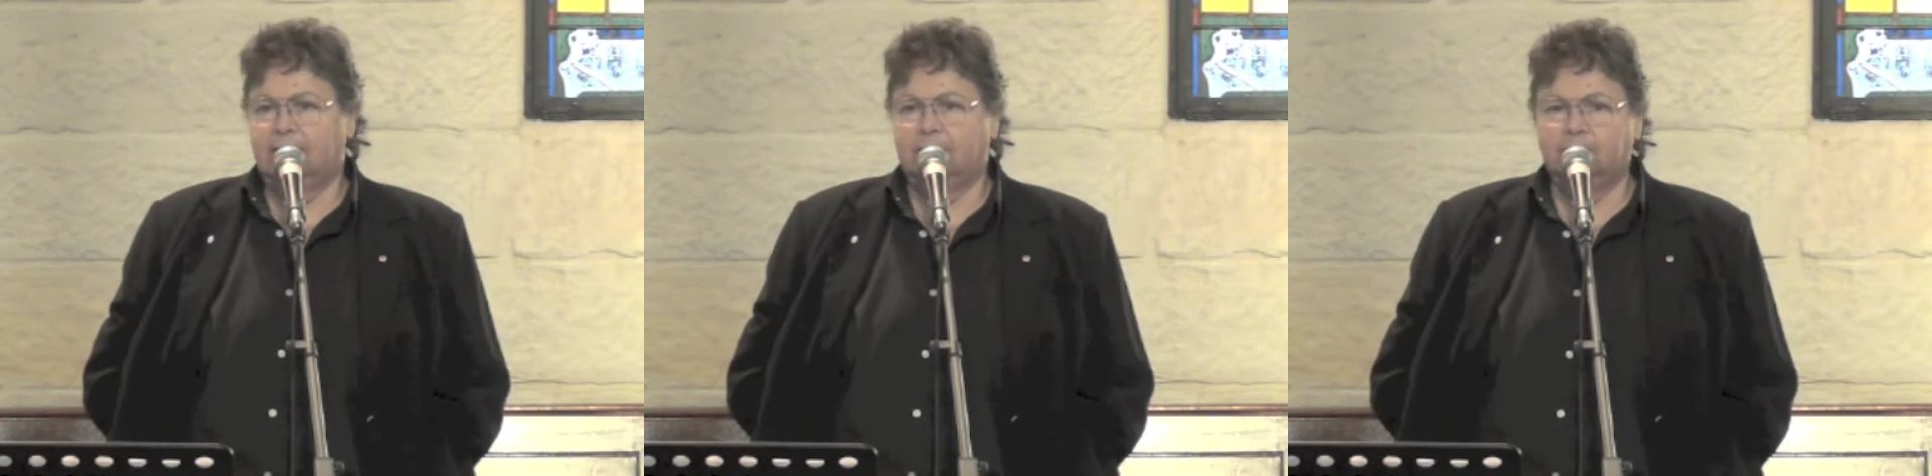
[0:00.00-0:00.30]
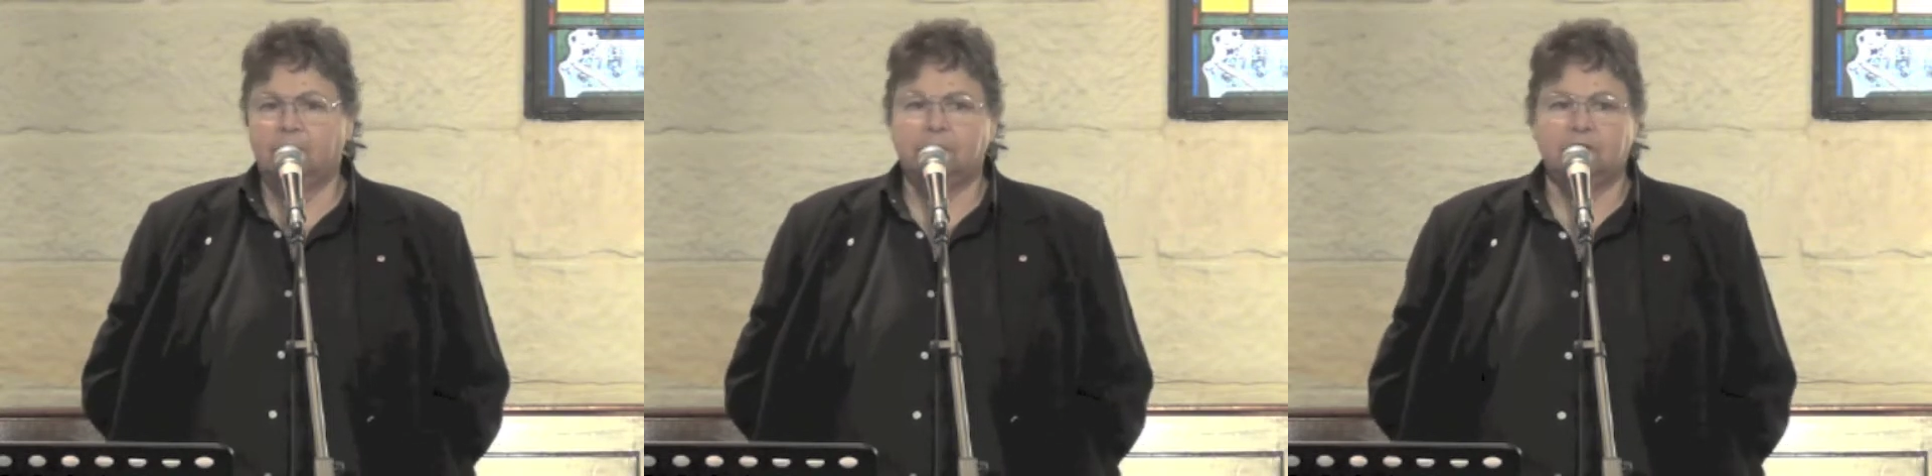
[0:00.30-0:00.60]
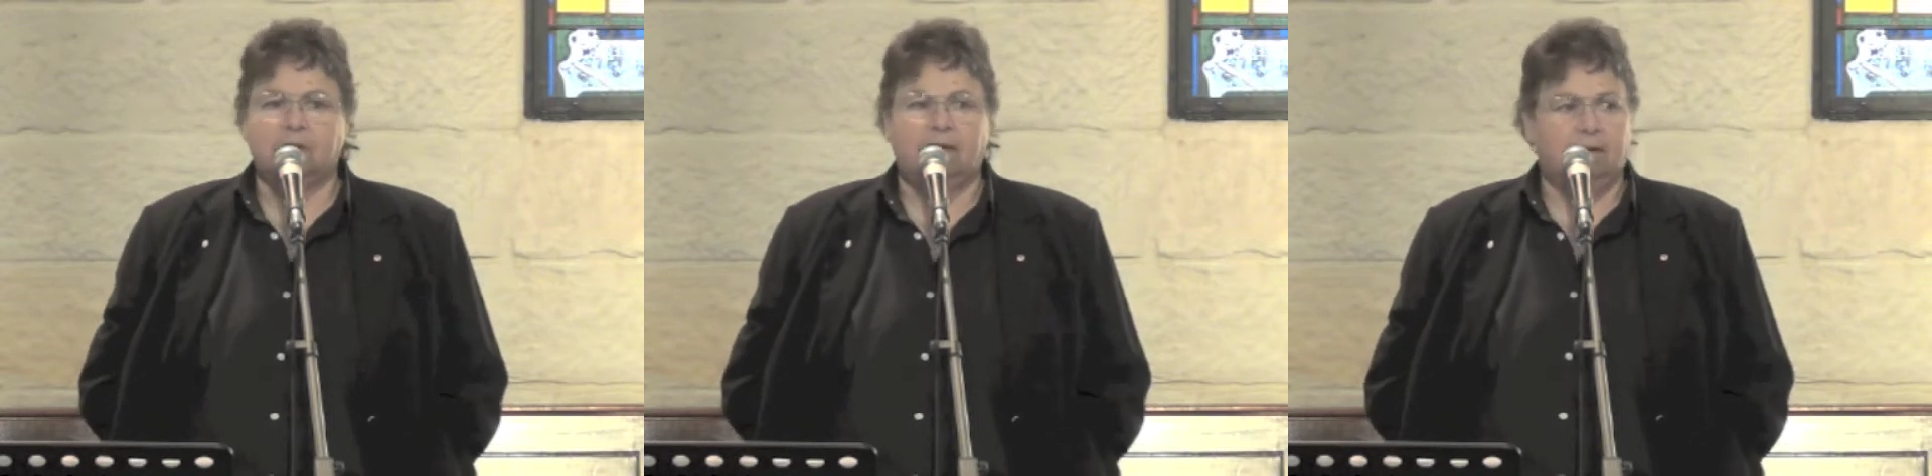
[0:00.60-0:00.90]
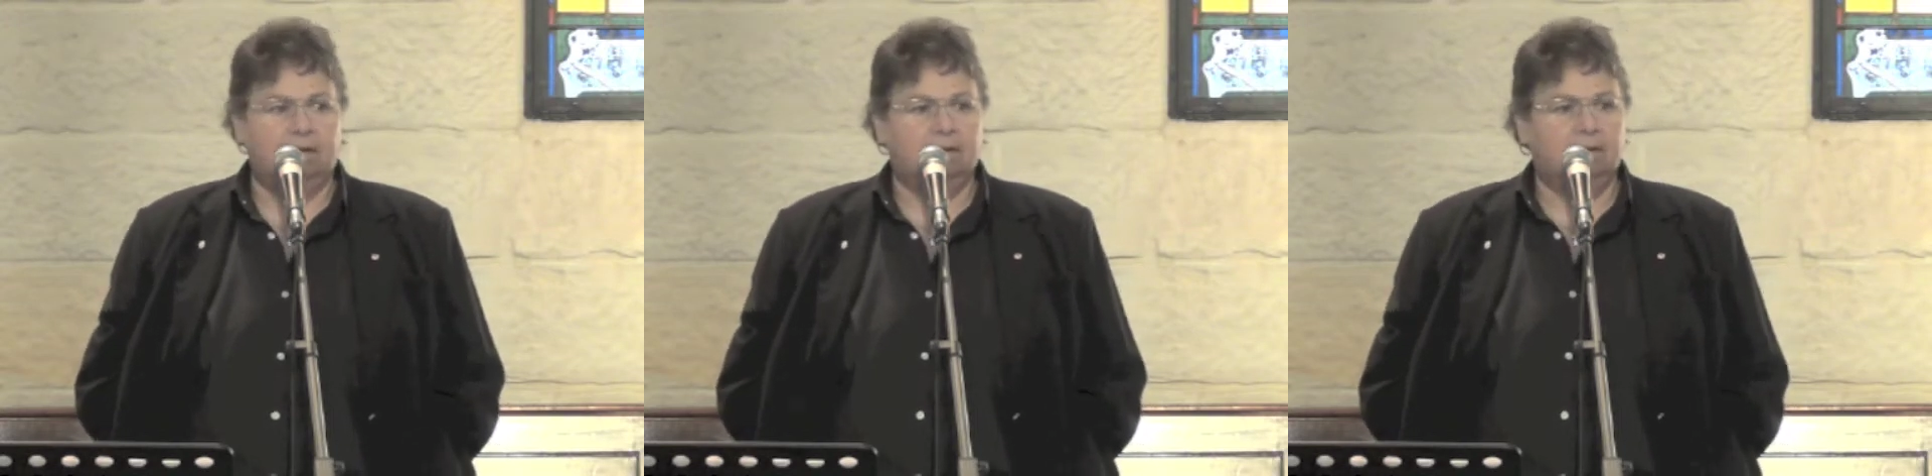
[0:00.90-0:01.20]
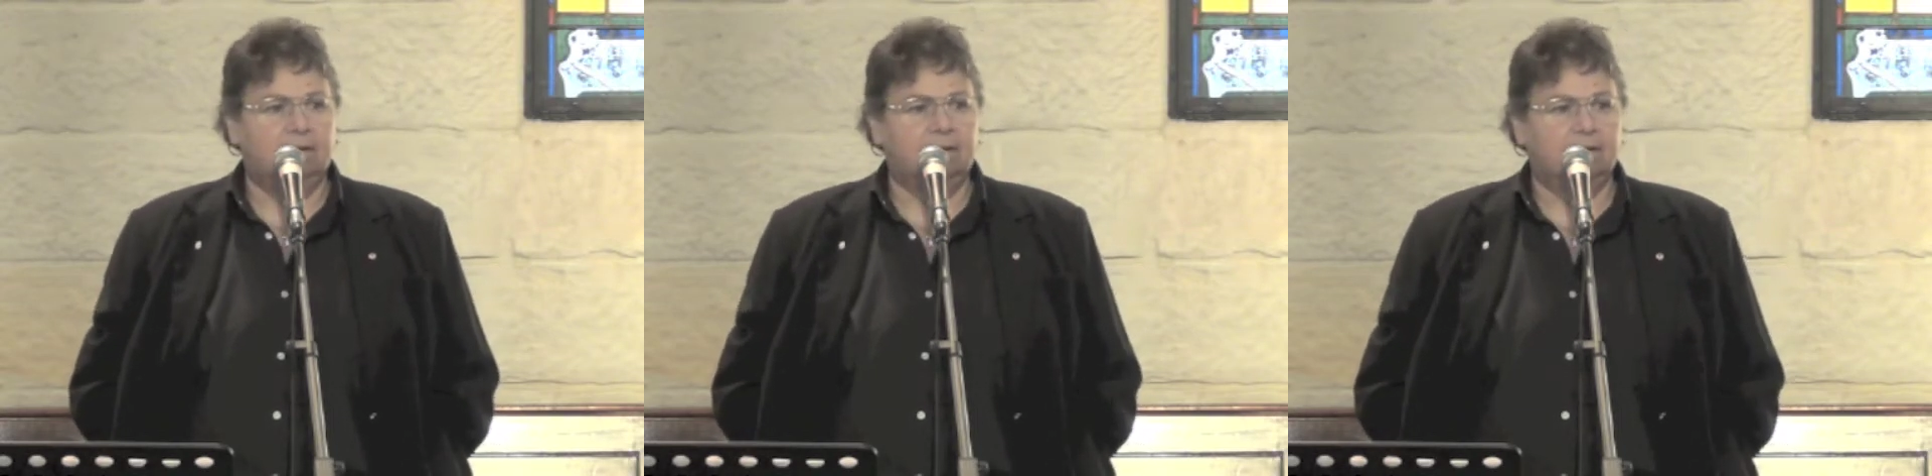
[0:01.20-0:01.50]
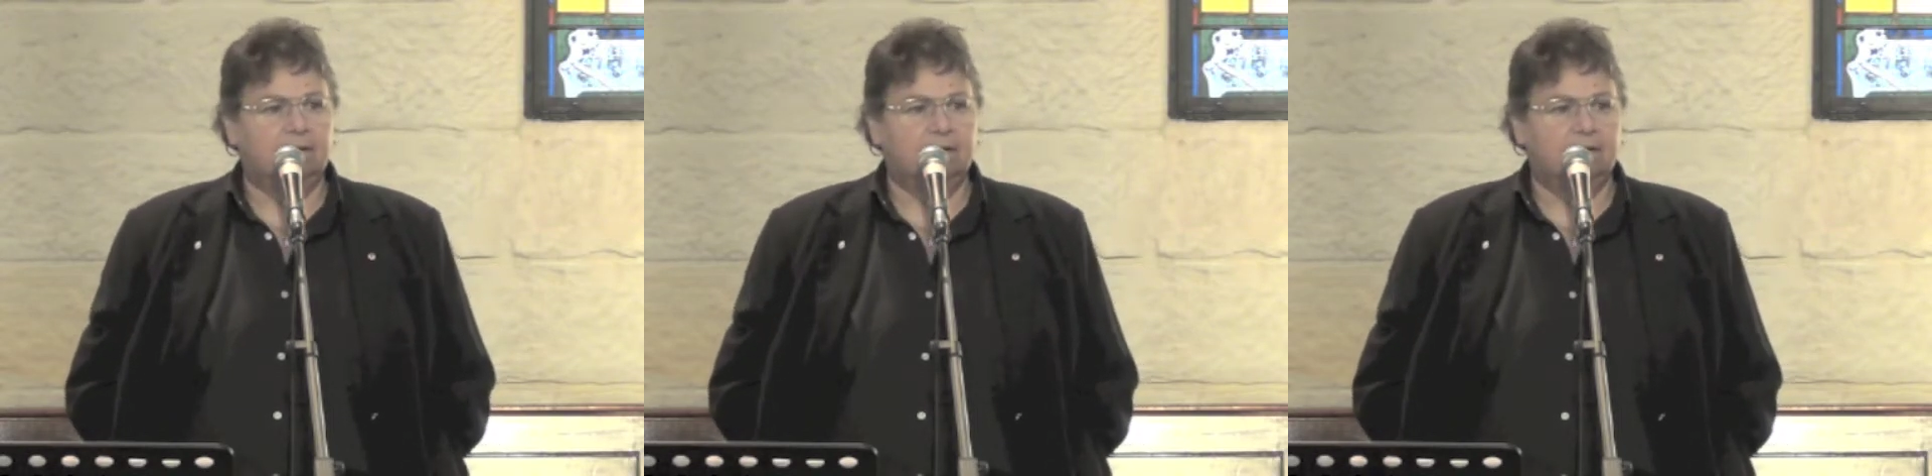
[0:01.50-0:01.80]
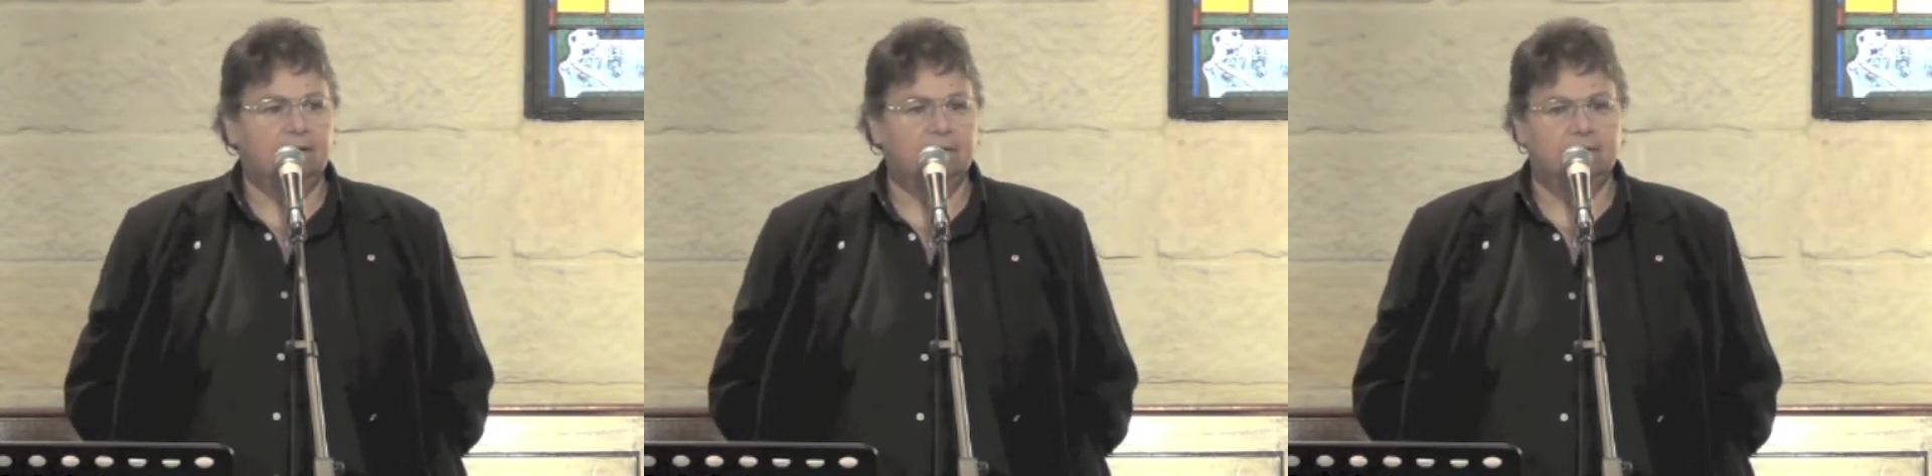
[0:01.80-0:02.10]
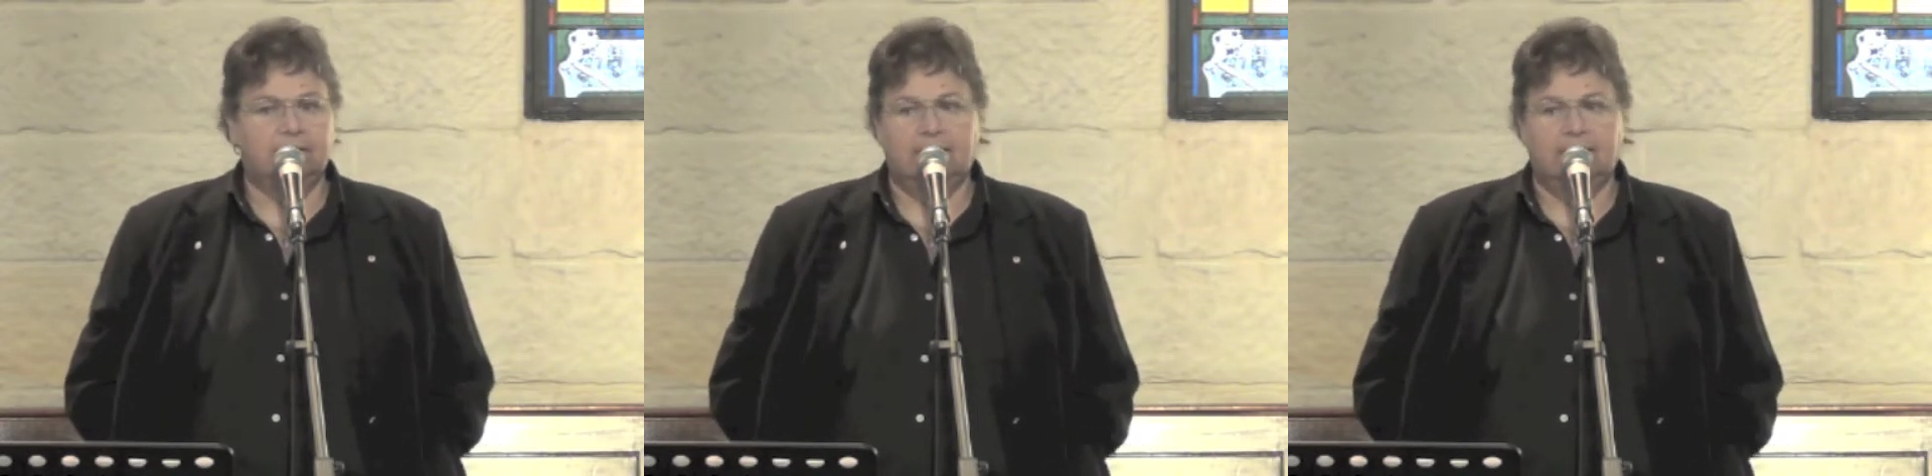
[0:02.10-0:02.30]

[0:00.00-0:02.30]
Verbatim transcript: and perpetrated over